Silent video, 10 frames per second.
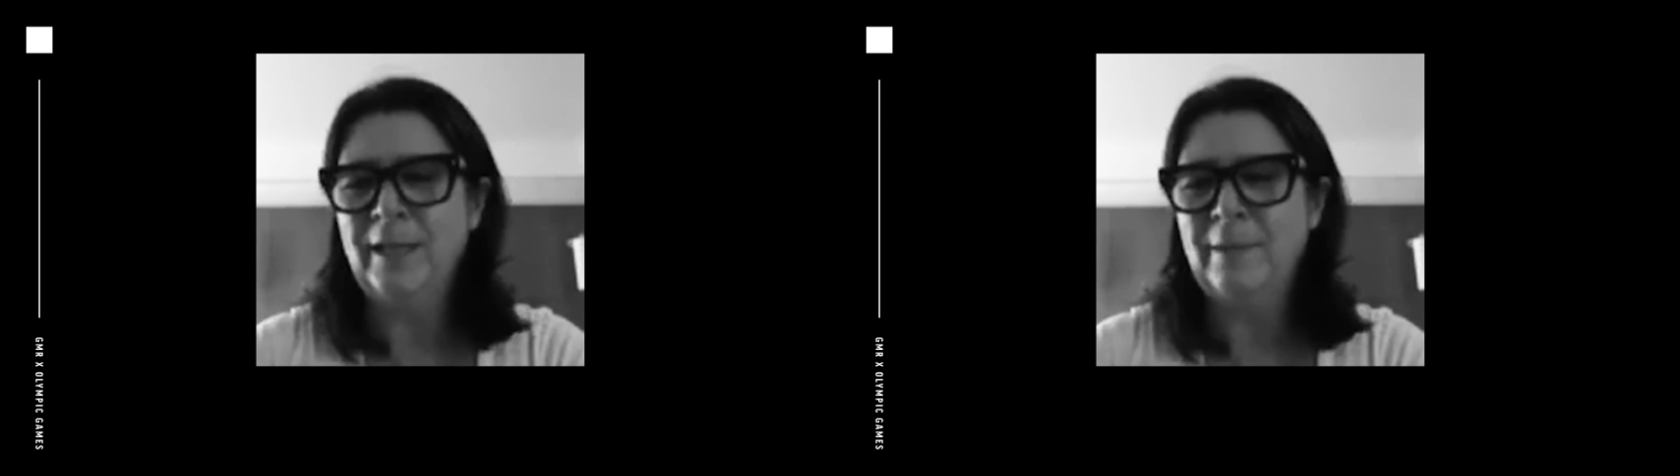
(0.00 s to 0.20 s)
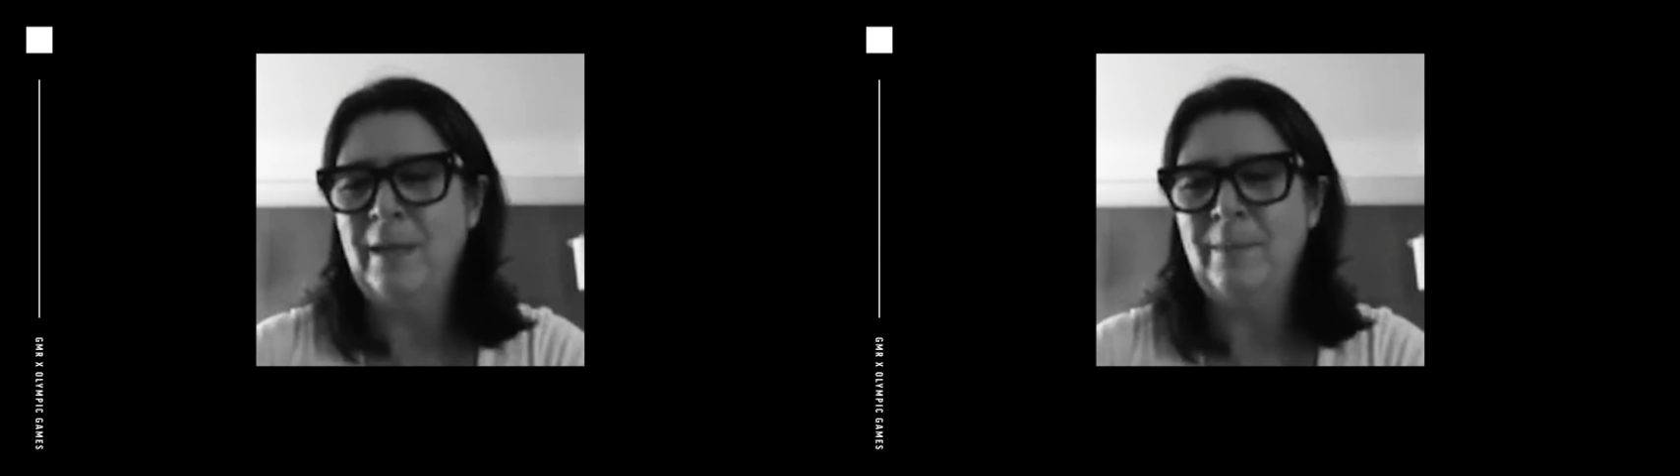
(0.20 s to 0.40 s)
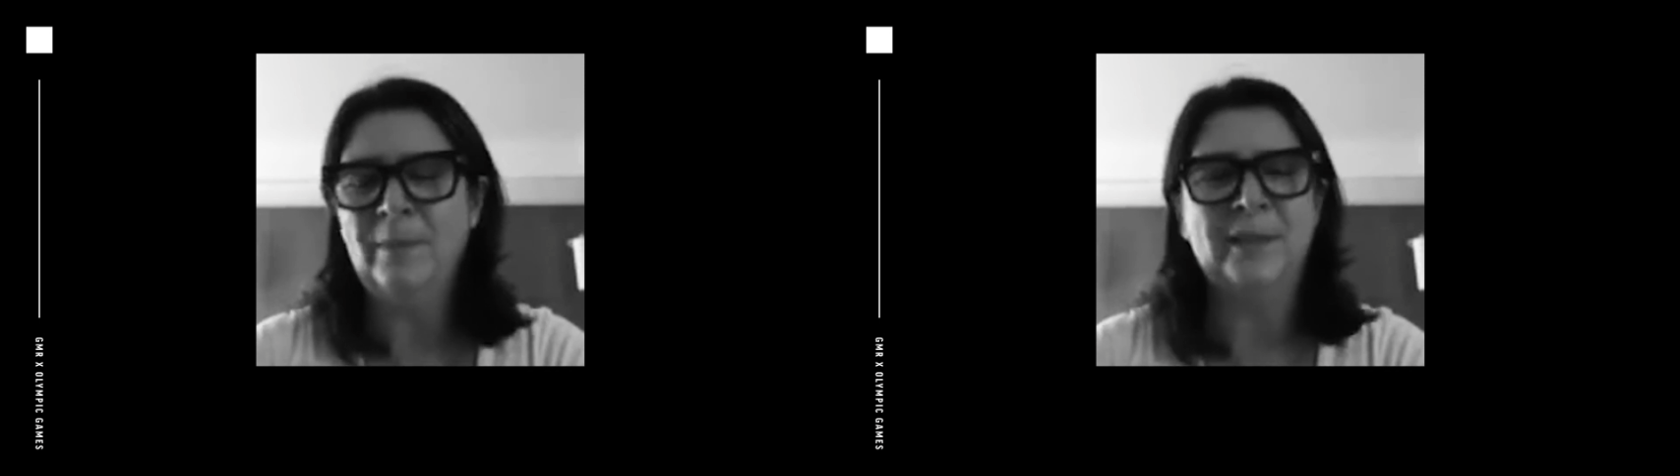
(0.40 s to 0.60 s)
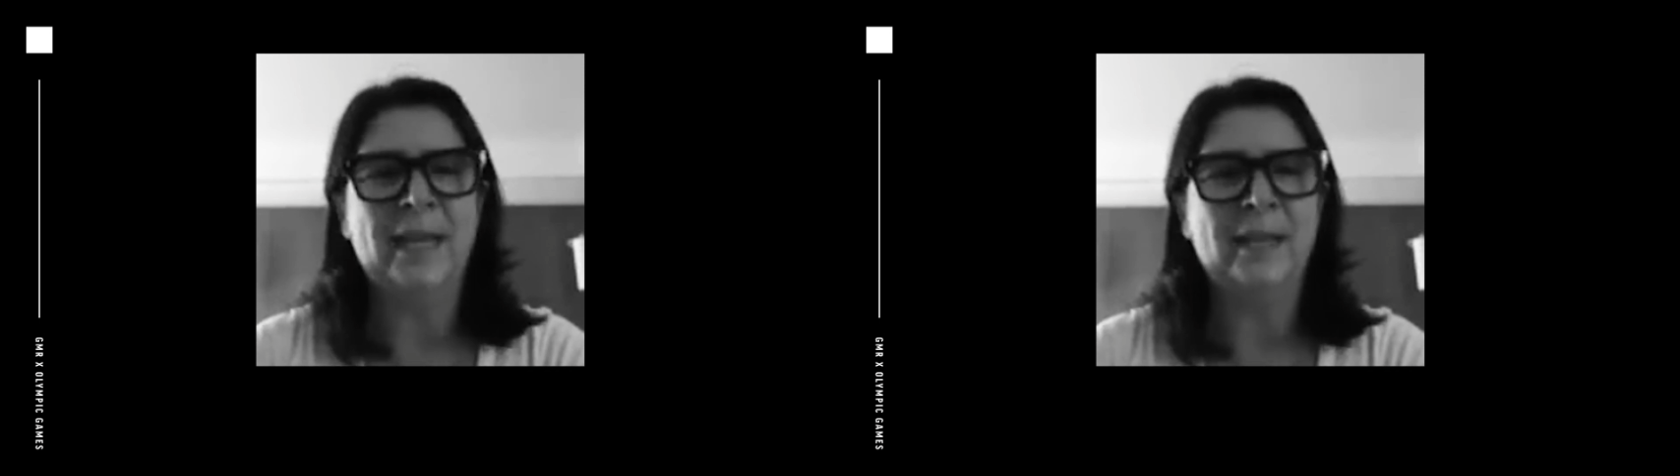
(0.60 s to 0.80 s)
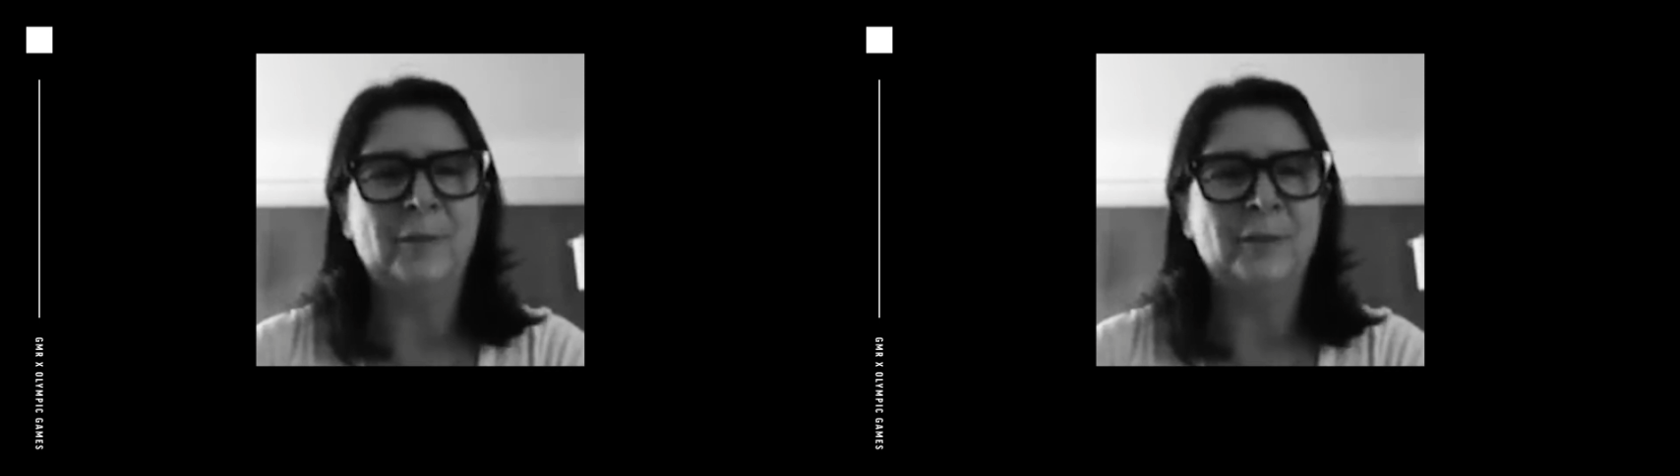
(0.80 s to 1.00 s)
and bringing
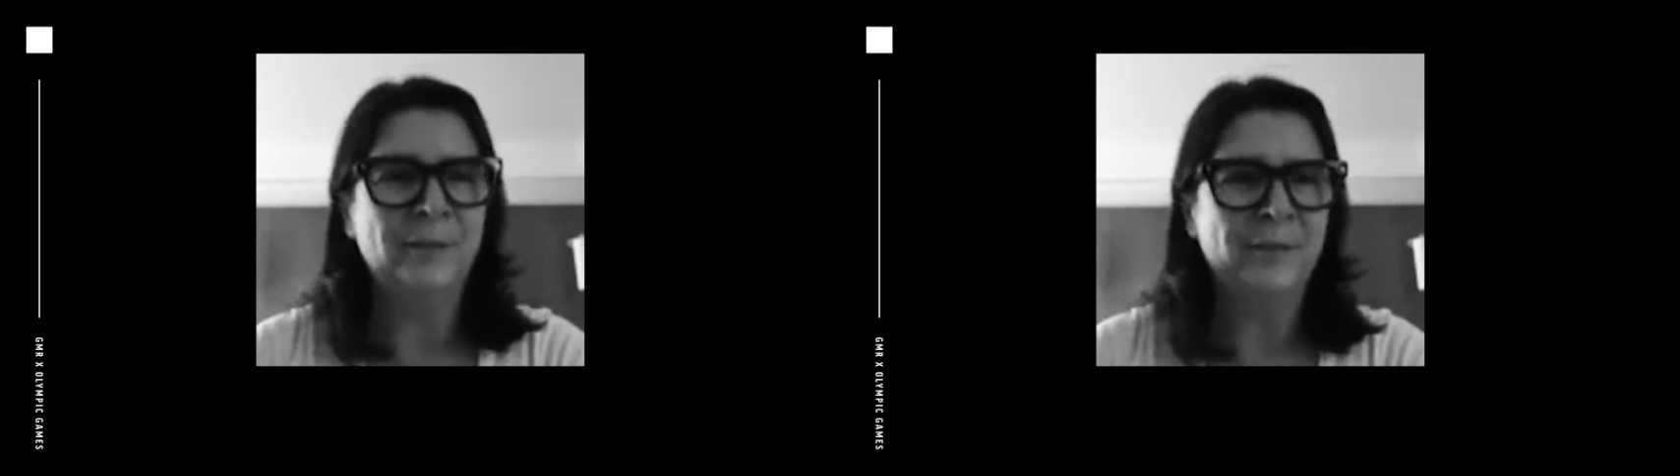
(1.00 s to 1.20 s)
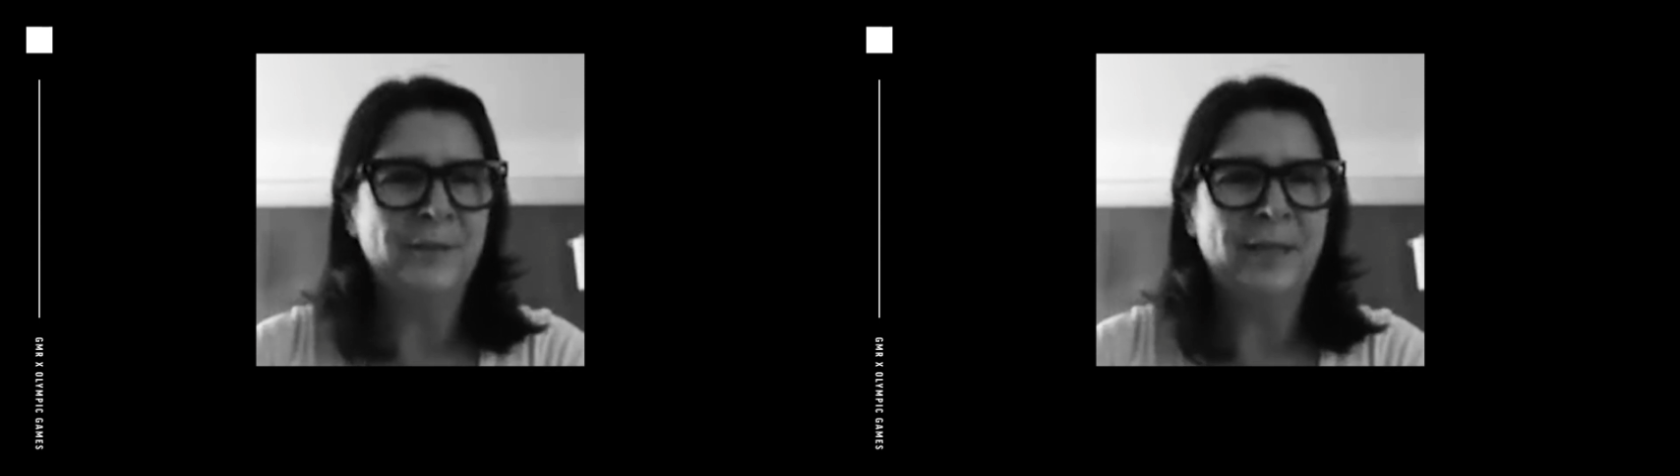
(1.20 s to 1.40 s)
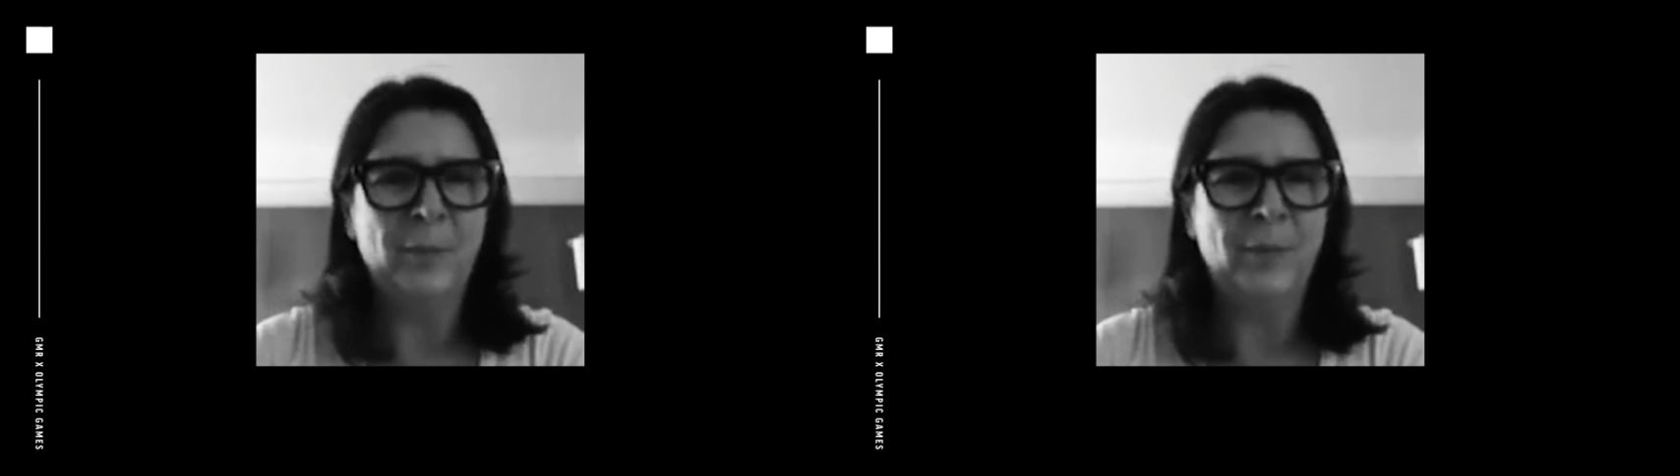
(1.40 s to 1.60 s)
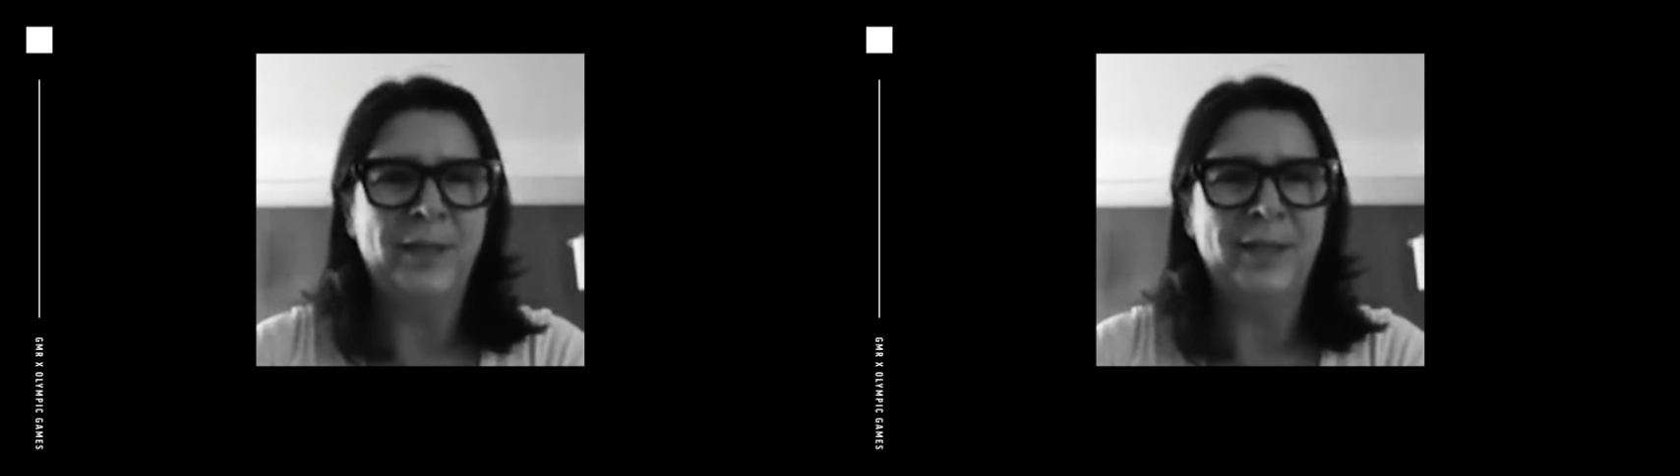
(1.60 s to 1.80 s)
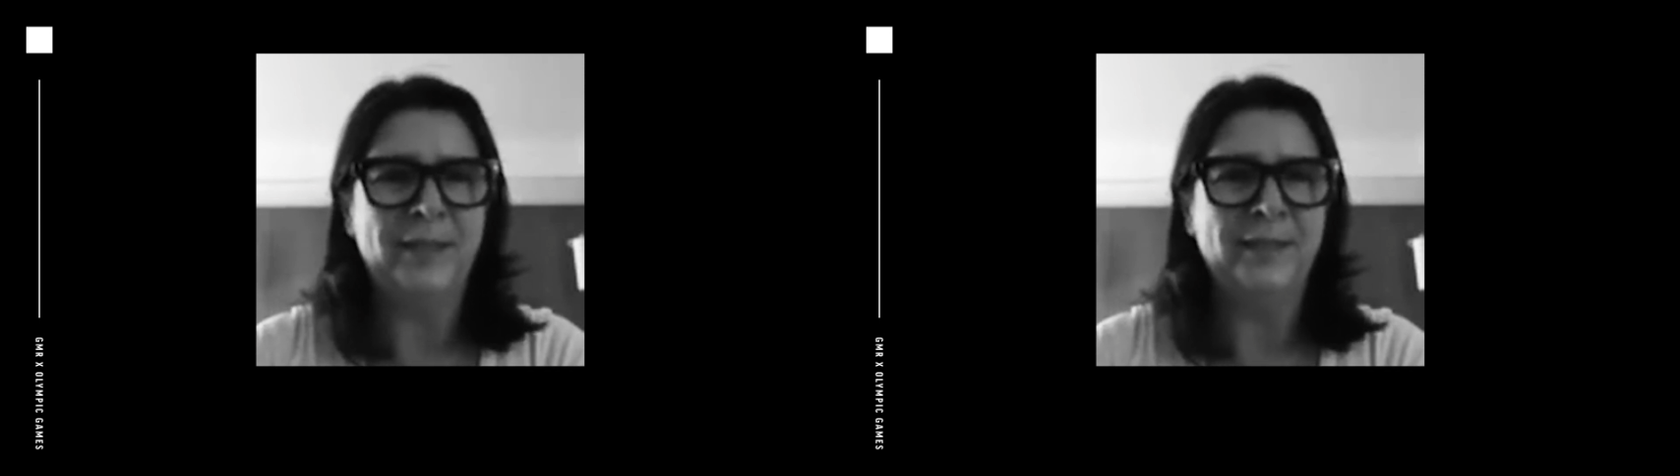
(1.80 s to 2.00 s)
people together and
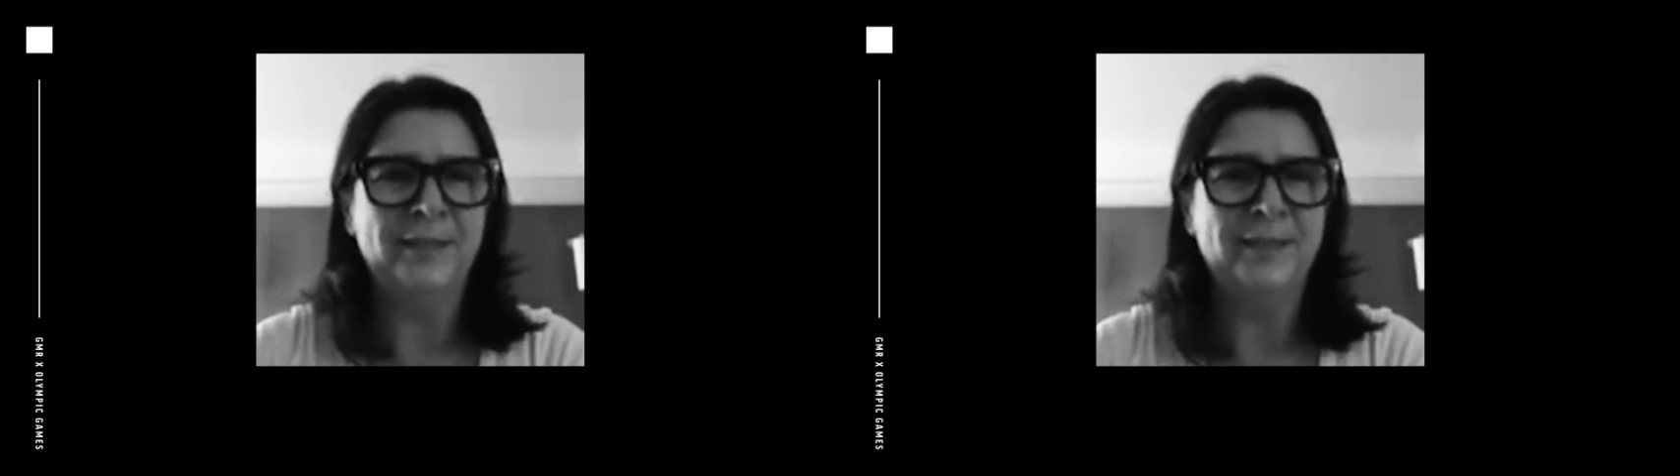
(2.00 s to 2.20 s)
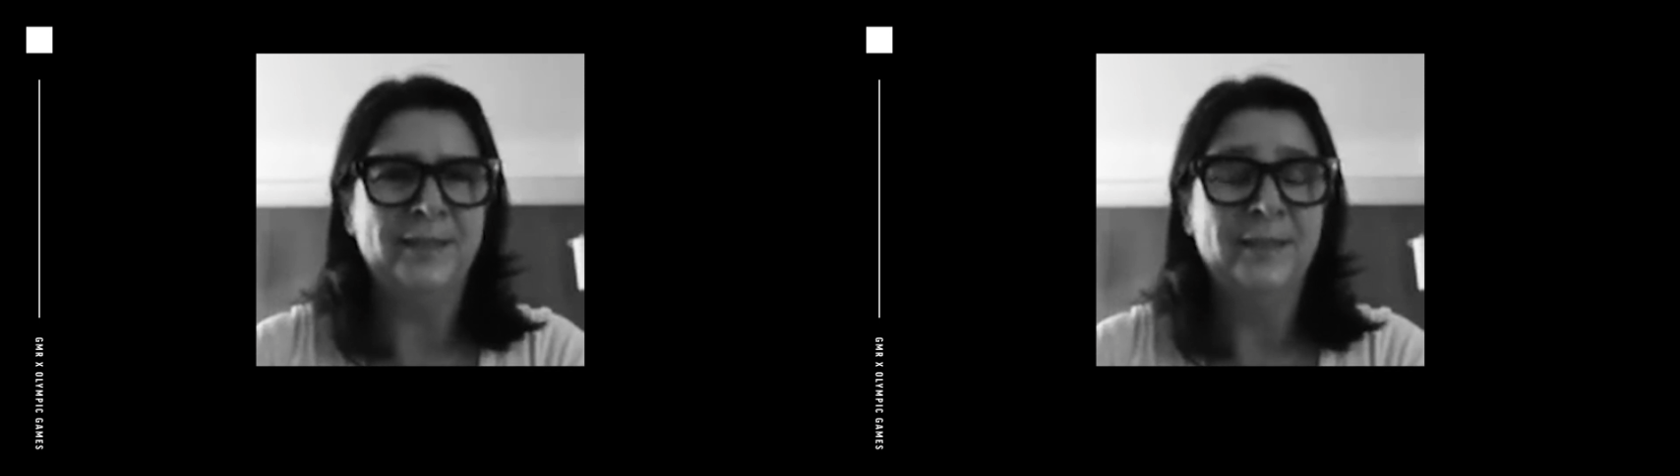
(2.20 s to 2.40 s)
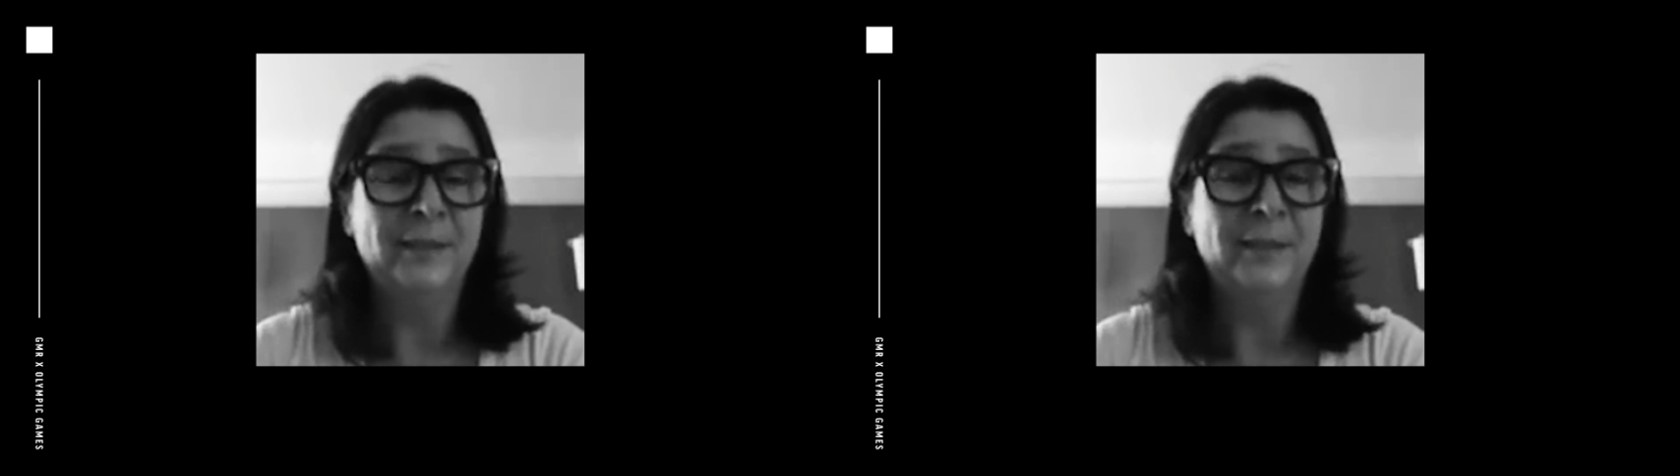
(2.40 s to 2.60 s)
celebrating